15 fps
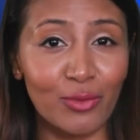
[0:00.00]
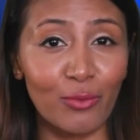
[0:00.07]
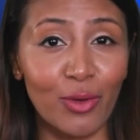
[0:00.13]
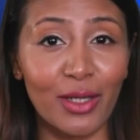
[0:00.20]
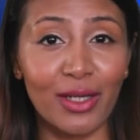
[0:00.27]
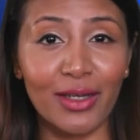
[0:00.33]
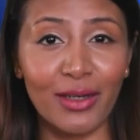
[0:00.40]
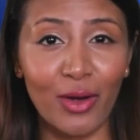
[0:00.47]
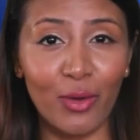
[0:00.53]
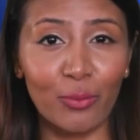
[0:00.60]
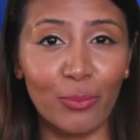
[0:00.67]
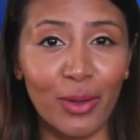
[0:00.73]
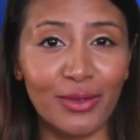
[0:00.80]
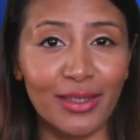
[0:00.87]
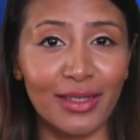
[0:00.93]
a ringing or
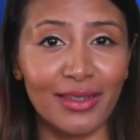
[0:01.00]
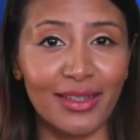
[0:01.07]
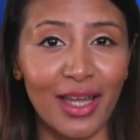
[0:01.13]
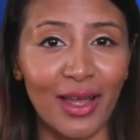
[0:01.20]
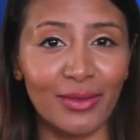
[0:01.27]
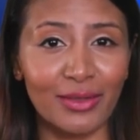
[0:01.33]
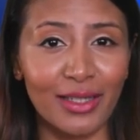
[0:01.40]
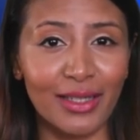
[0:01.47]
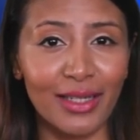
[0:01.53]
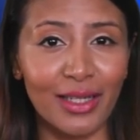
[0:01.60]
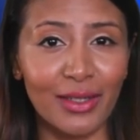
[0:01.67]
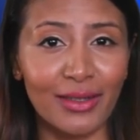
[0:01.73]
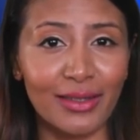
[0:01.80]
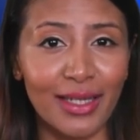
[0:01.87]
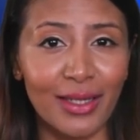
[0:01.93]
buzzing sound in the
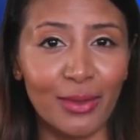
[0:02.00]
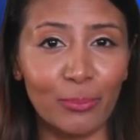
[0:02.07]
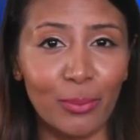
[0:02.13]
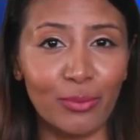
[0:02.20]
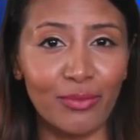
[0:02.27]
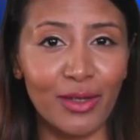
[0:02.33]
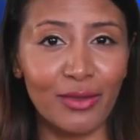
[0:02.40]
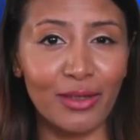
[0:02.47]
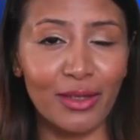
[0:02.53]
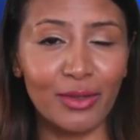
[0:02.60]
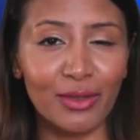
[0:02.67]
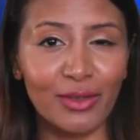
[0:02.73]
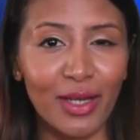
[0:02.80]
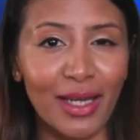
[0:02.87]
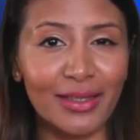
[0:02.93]
ears that can be very
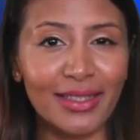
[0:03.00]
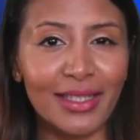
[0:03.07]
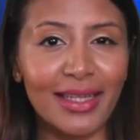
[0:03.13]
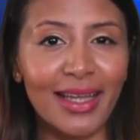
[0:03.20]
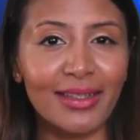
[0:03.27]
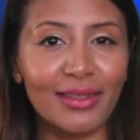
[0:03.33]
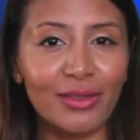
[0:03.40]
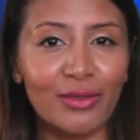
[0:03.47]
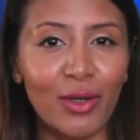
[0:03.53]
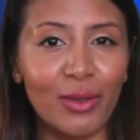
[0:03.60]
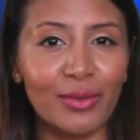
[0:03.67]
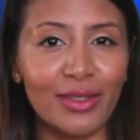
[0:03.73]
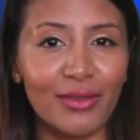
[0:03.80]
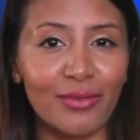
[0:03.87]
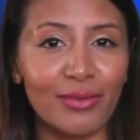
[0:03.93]
distracting and
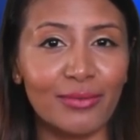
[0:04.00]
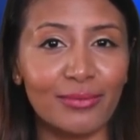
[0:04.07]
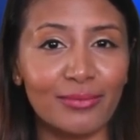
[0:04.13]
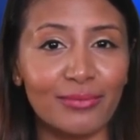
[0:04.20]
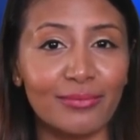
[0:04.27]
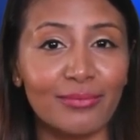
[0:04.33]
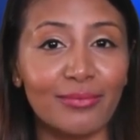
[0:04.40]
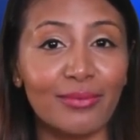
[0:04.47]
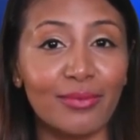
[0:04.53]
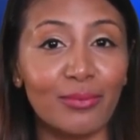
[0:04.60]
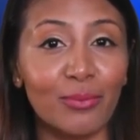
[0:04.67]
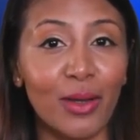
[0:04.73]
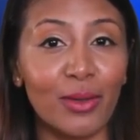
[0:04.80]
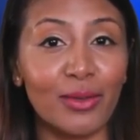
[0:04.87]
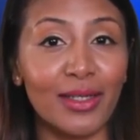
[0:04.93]
disruptive.
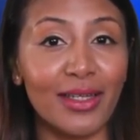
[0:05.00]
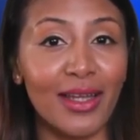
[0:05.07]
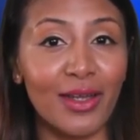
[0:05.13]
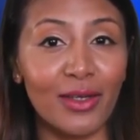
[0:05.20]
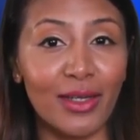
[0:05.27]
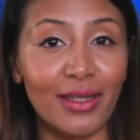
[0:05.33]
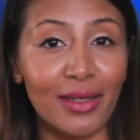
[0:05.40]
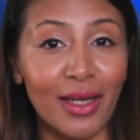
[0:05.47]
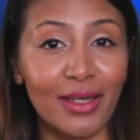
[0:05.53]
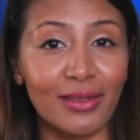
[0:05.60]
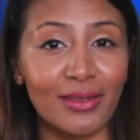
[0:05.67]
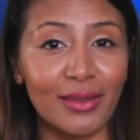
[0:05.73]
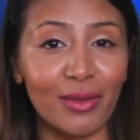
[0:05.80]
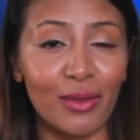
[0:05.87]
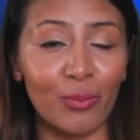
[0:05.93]
Permanent hearing
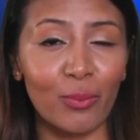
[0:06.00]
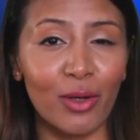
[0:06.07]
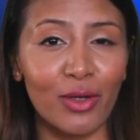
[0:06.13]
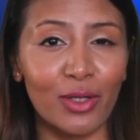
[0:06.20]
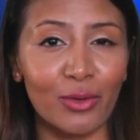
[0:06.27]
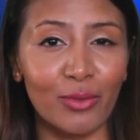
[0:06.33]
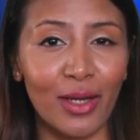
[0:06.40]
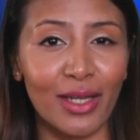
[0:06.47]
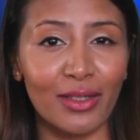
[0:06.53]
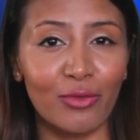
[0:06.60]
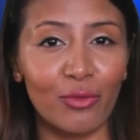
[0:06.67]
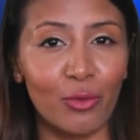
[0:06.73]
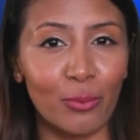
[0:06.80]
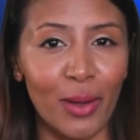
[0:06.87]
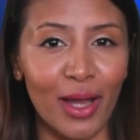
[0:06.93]
loss, which can range
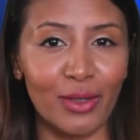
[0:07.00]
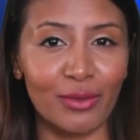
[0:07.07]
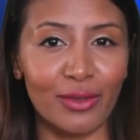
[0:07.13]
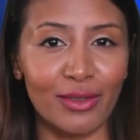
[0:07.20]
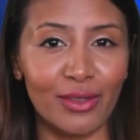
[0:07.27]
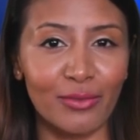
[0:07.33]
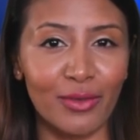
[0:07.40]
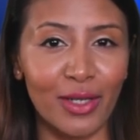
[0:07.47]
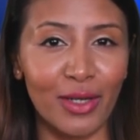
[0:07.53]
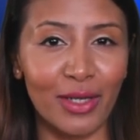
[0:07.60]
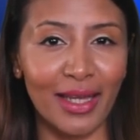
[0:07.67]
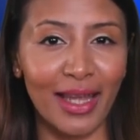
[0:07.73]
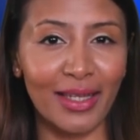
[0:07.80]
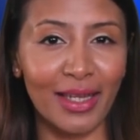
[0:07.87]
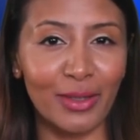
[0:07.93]
from mild to
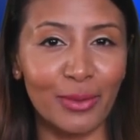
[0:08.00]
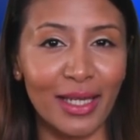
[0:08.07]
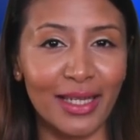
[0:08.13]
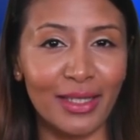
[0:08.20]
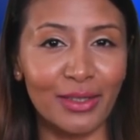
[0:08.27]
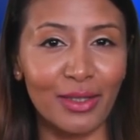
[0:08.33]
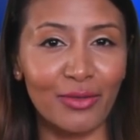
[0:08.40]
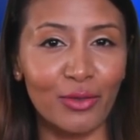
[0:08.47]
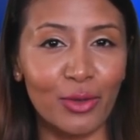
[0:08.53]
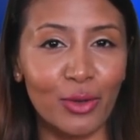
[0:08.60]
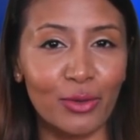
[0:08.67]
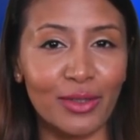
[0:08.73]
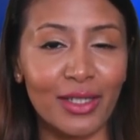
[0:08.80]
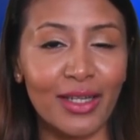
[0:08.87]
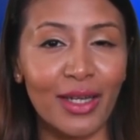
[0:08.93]
severe and can make it
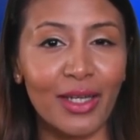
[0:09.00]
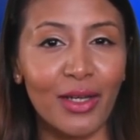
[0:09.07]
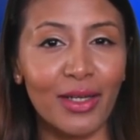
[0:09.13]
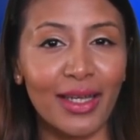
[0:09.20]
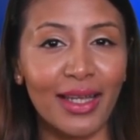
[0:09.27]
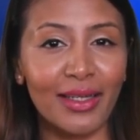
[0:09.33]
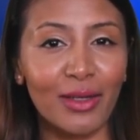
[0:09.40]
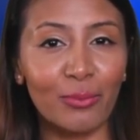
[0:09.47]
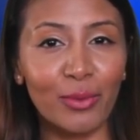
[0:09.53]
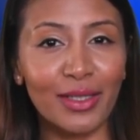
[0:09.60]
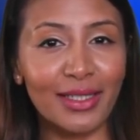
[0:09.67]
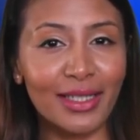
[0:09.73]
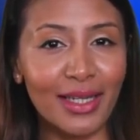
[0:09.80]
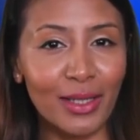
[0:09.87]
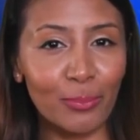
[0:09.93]
difficult to hear and
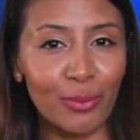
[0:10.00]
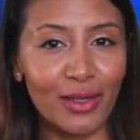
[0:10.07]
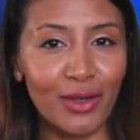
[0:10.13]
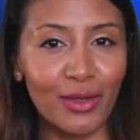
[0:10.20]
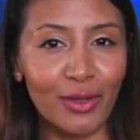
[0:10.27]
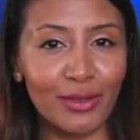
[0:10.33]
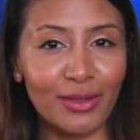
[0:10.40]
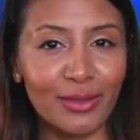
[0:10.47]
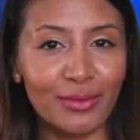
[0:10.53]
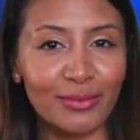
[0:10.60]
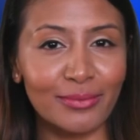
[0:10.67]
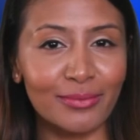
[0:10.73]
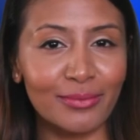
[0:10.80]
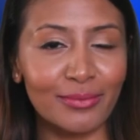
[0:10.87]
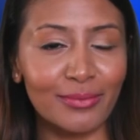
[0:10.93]
communicate with others.
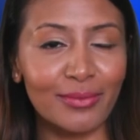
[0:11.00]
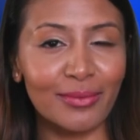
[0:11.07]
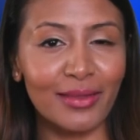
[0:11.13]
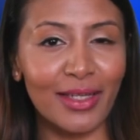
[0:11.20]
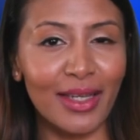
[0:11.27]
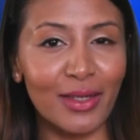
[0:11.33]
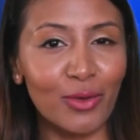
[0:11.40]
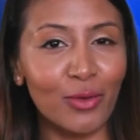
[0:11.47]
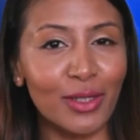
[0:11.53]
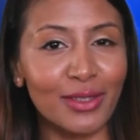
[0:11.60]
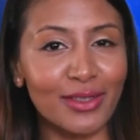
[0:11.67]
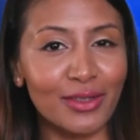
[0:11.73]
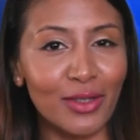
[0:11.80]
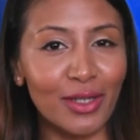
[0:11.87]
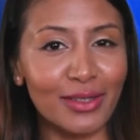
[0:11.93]
Increased
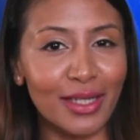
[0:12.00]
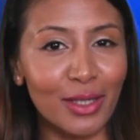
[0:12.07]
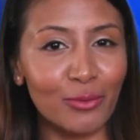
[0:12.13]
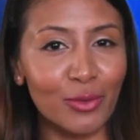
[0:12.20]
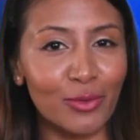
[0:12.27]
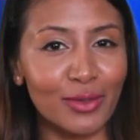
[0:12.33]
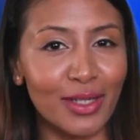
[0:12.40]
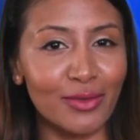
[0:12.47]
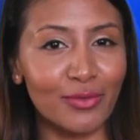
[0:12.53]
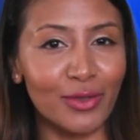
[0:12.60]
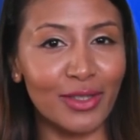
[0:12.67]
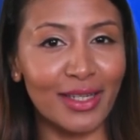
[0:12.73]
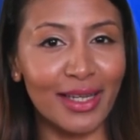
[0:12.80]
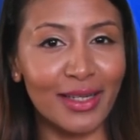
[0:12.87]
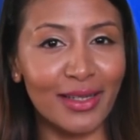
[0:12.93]
stress levels and
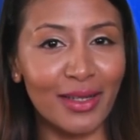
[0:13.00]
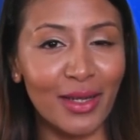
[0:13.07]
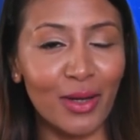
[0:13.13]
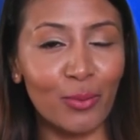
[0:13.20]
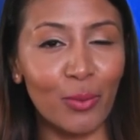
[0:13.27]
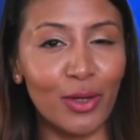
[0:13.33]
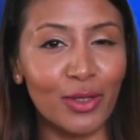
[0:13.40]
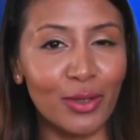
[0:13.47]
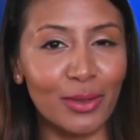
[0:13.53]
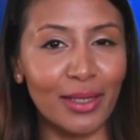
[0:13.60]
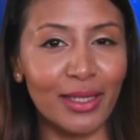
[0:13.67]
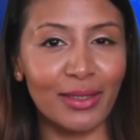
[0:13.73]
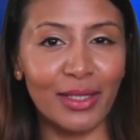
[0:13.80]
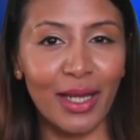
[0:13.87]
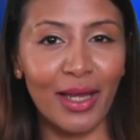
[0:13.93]
fatigue, which can
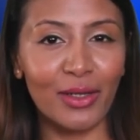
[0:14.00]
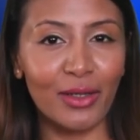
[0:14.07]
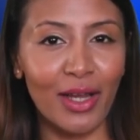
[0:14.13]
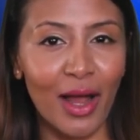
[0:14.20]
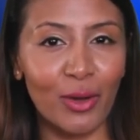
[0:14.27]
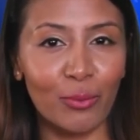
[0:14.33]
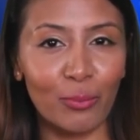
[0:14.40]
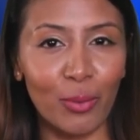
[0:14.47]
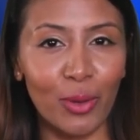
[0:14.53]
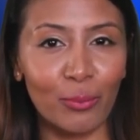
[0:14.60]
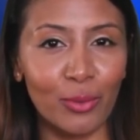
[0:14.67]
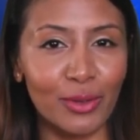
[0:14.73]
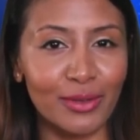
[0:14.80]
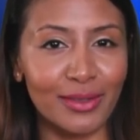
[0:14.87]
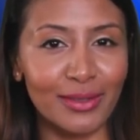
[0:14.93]
lead to other health
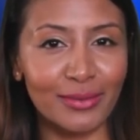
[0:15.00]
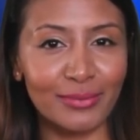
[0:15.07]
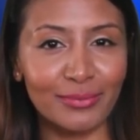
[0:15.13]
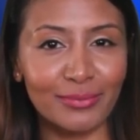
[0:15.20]
problems